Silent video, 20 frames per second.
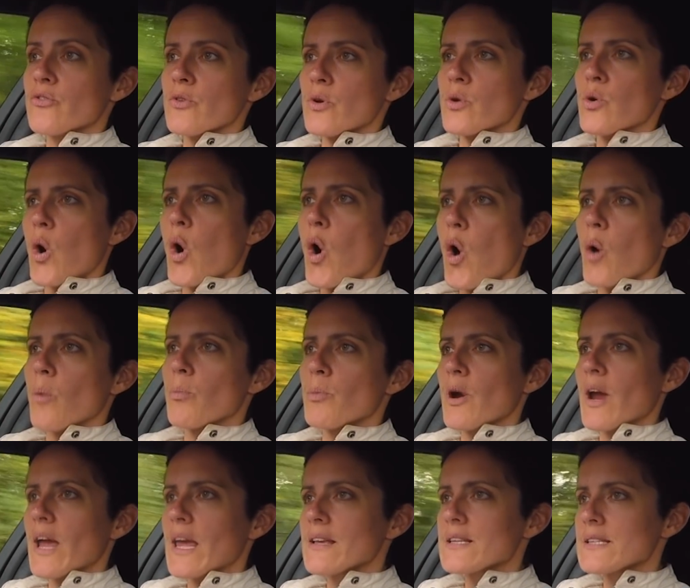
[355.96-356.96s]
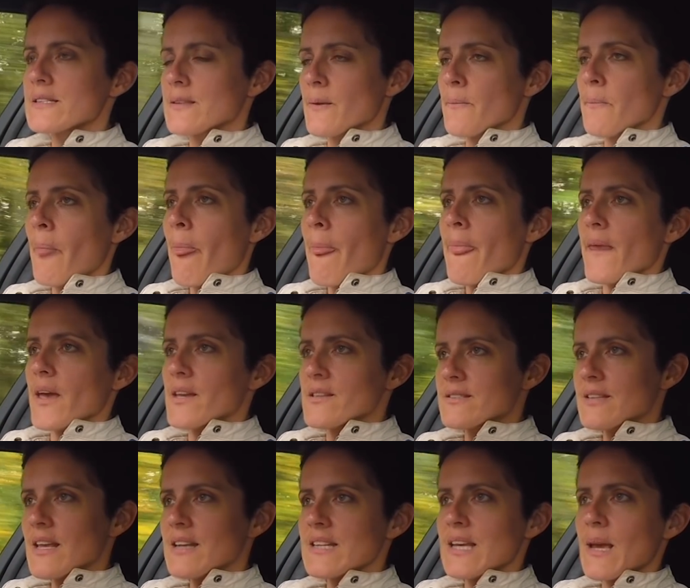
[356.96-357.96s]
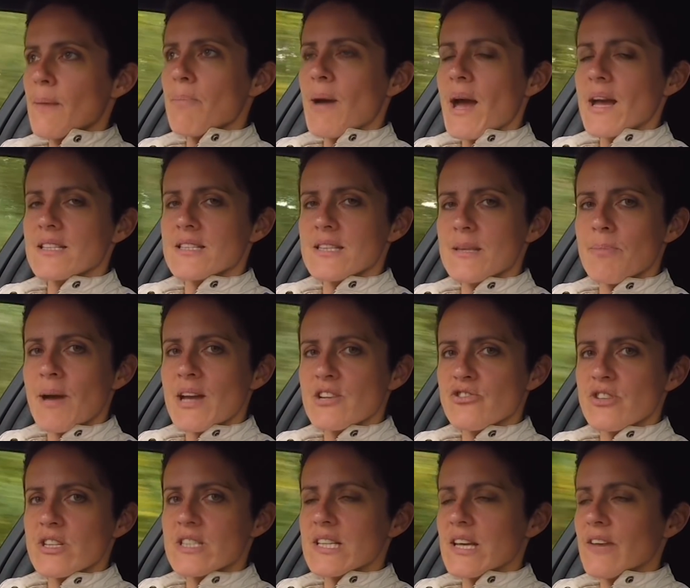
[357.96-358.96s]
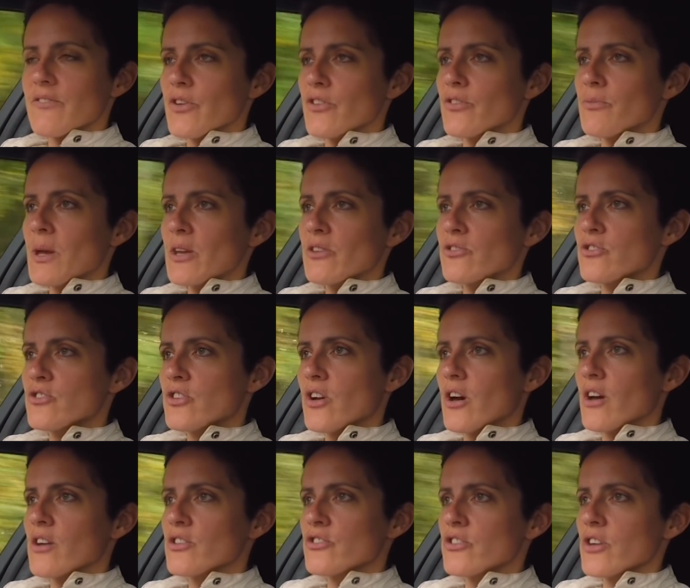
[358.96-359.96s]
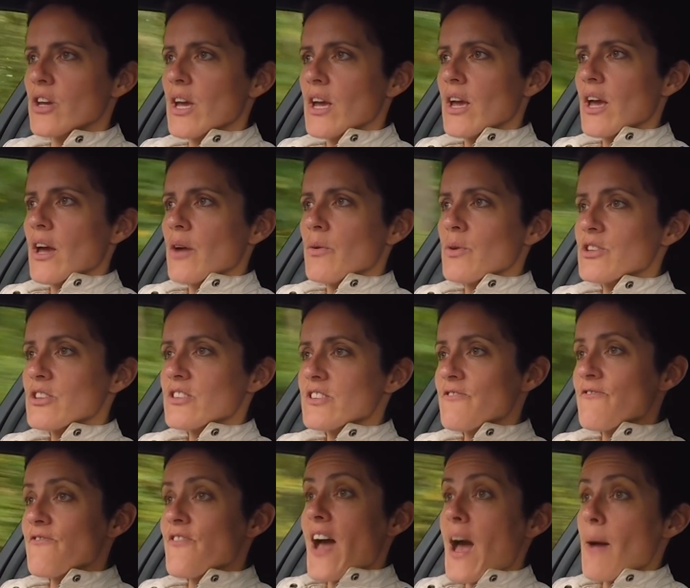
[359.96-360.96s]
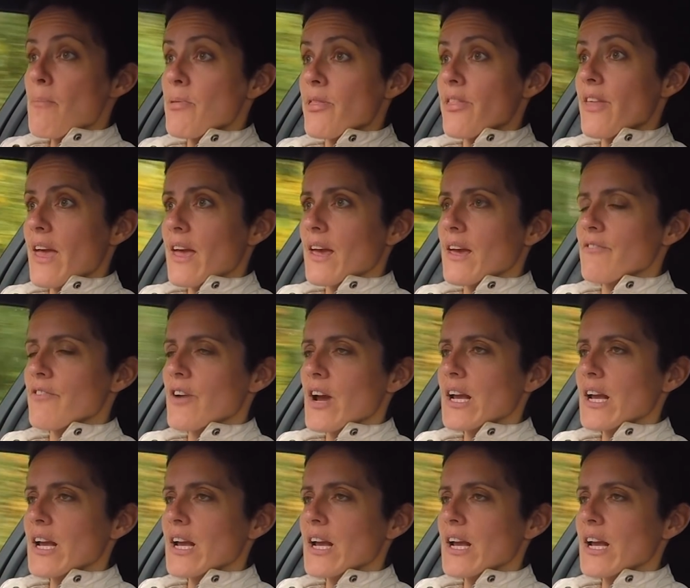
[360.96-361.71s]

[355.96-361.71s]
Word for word: through hot brakes and sending it back to the battery to give you some extra charge, which is a fab thing and very